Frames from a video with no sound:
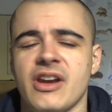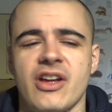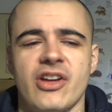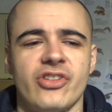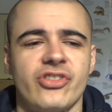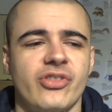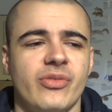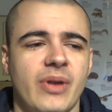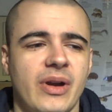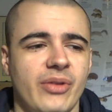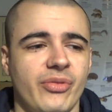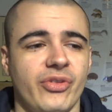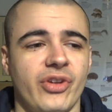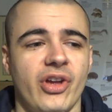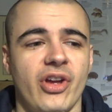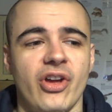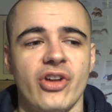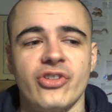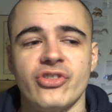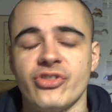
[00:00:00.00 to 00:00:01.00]
lasts around a
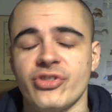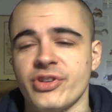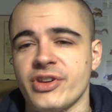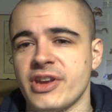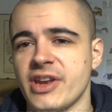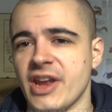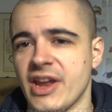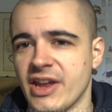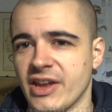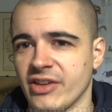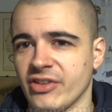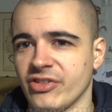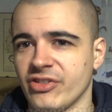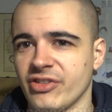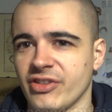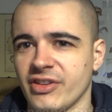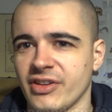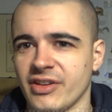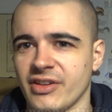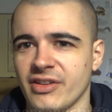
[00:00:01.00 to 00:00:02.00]
hundred
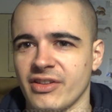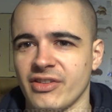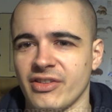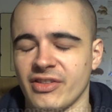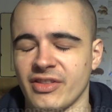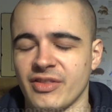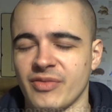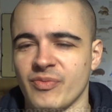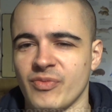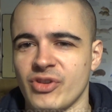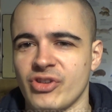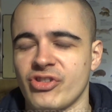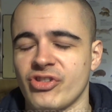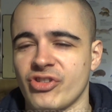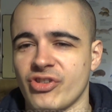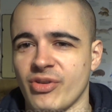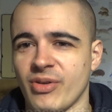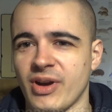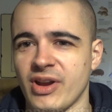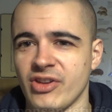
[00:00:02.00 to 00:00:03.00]
years, which
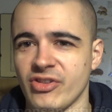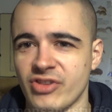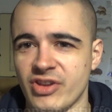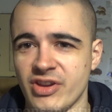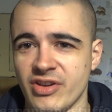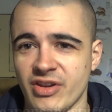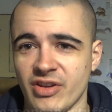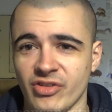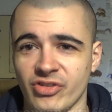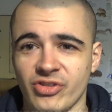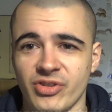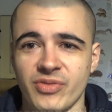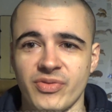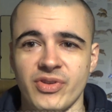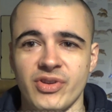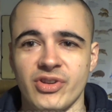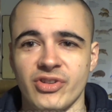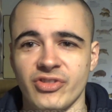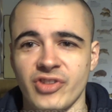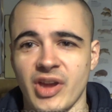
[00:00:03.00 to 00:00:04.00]
is crazy, you know, so if
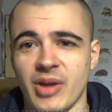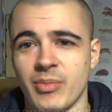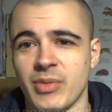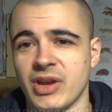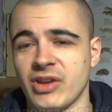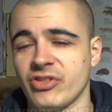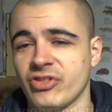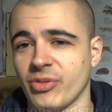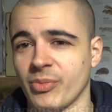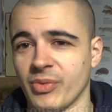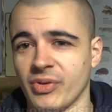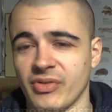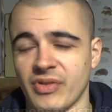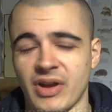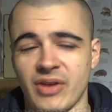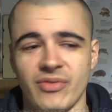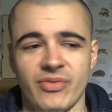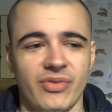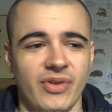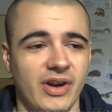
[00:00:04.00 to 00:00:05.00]
you contaminate somewhere with
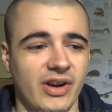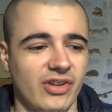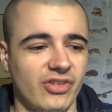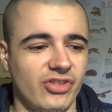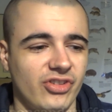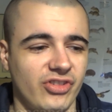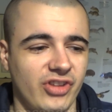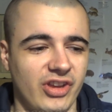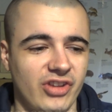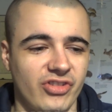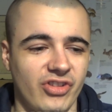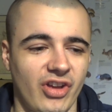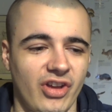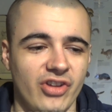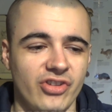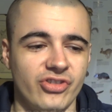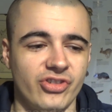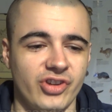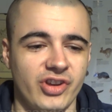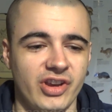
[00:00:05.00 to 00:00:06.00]
anthrax, it takes a
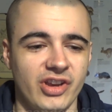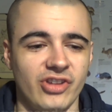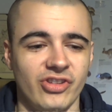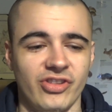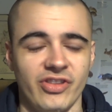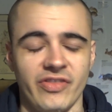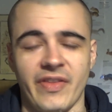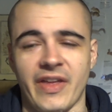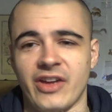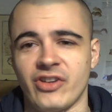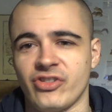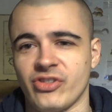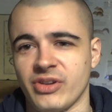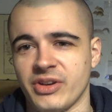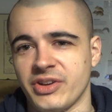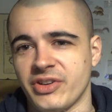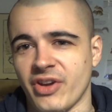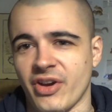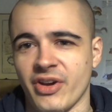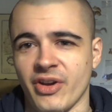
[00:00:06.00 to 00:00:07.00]
hundred years to
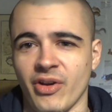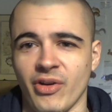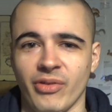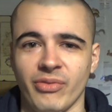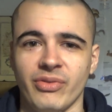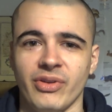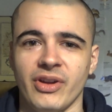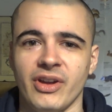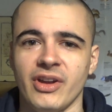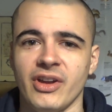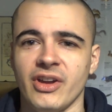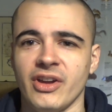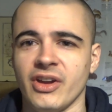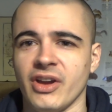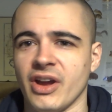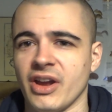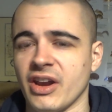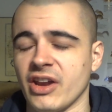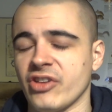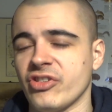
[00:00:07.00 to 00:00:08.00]
naturally die off,
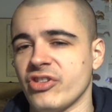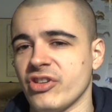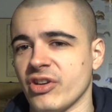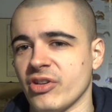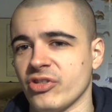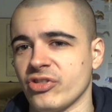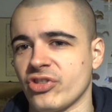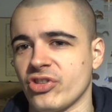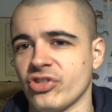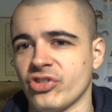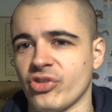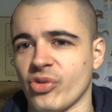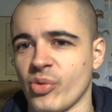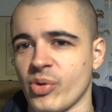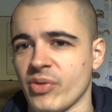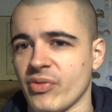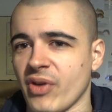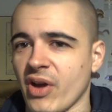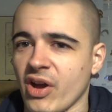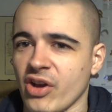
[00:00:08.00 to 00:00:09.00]
unless, you know, it's
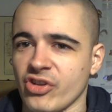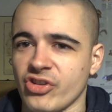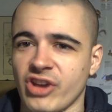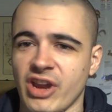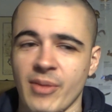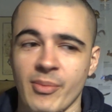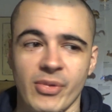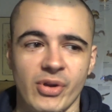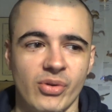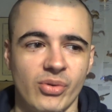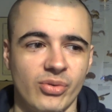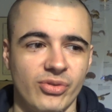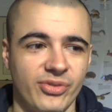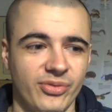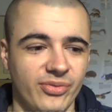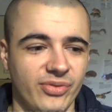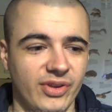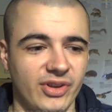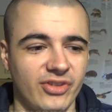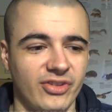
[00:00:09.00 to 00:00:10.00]
destroyed with harsh chemicals
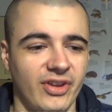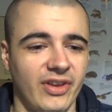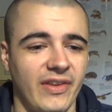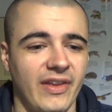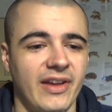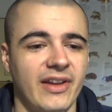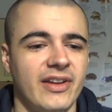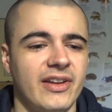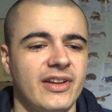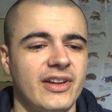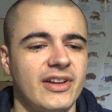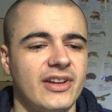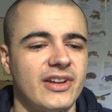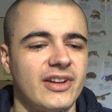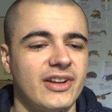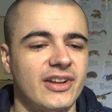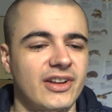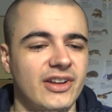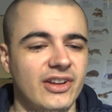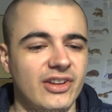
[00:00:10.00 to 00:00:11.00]
and things like that.
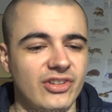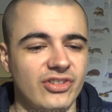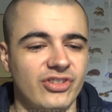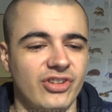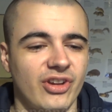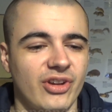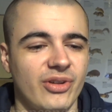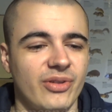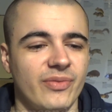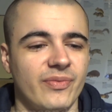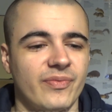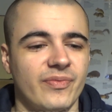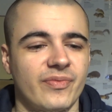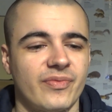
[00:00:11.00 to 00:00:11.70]
So,